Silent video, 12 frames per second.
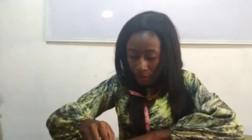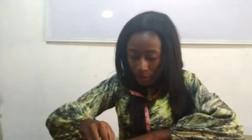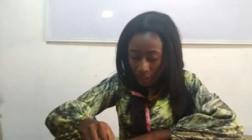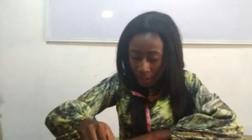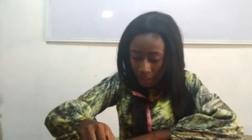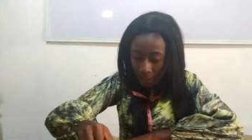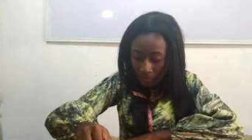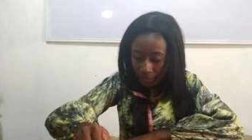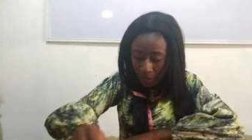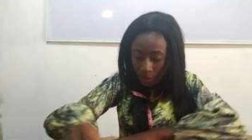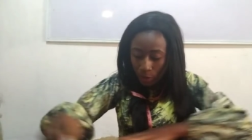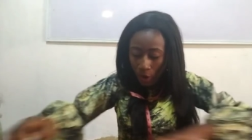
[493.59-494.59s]
So this is the
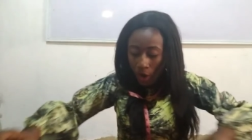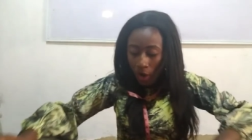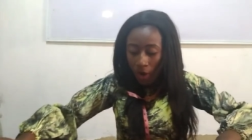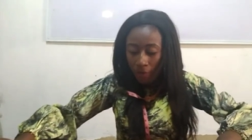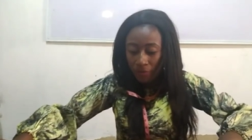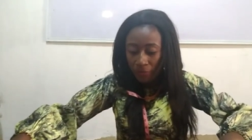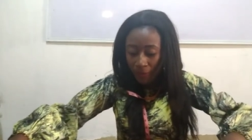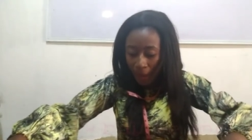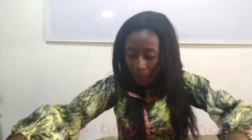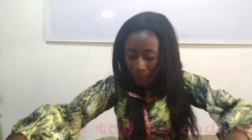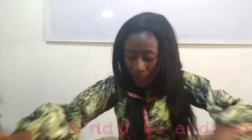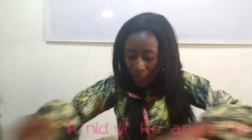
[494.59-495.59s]
middle of the
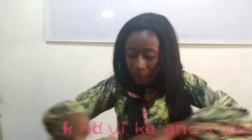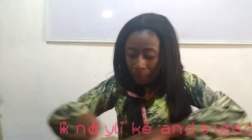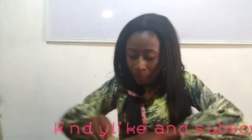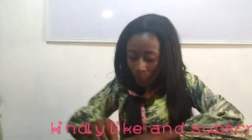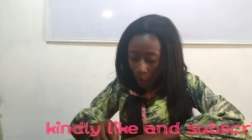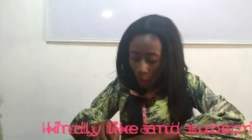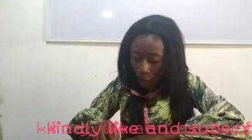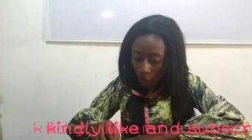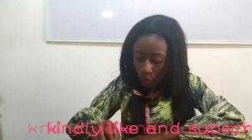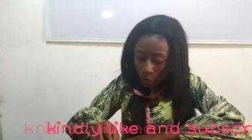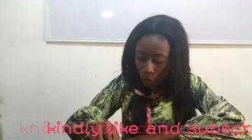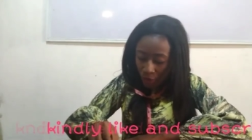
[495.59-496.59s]
fabric.
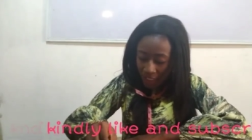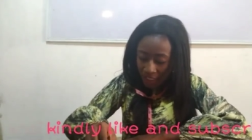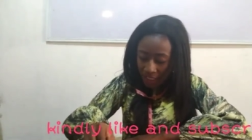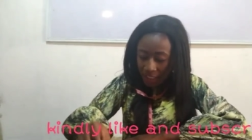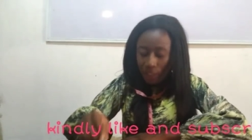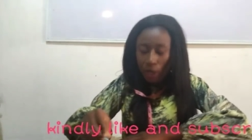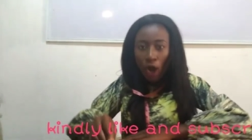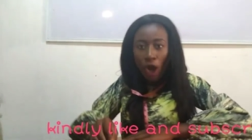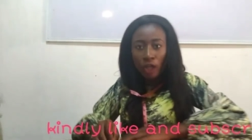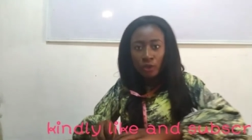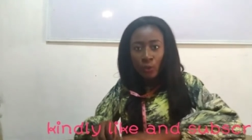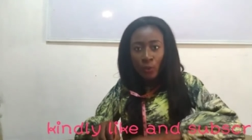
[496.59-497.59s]
You trace it
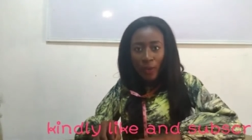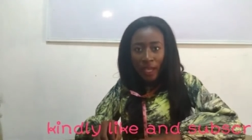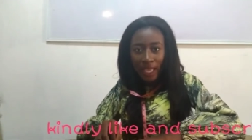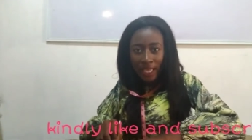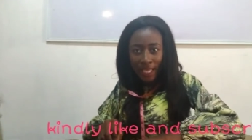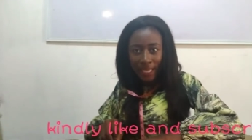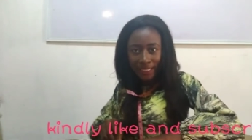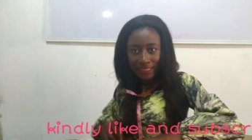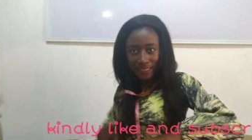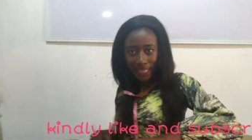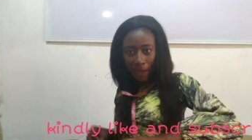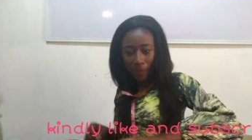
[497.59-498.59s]
all the way
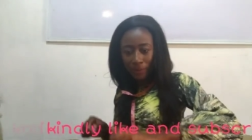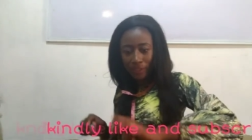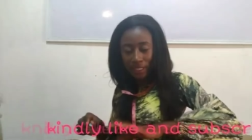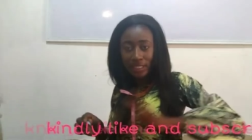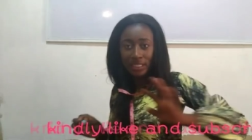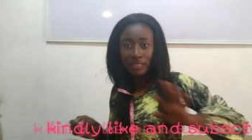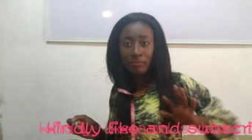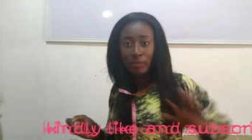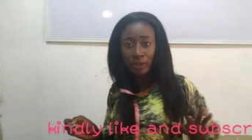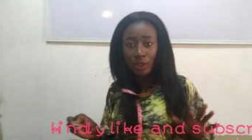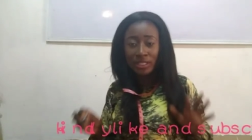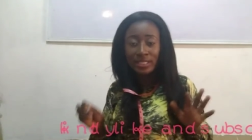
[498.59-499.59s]
down. This is the
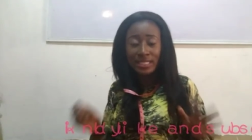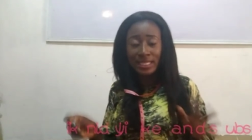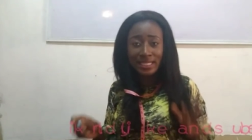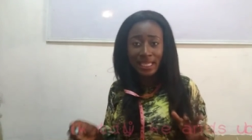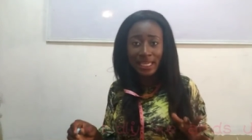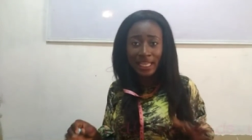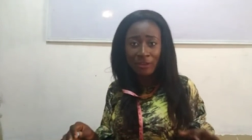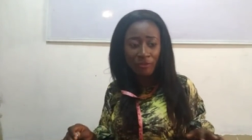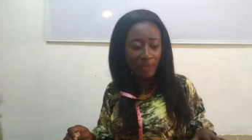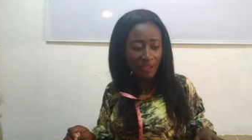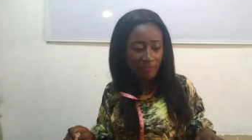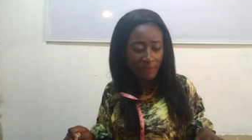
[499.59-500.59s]
middle or the center line
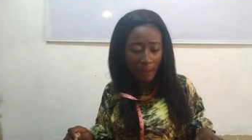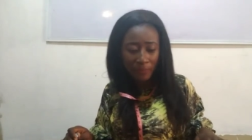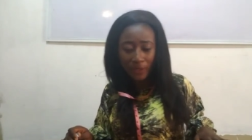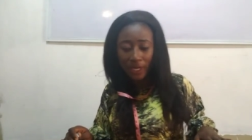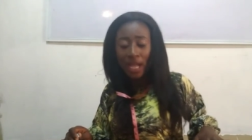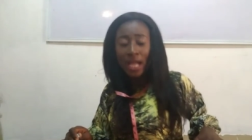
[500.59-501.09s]
of my fabric.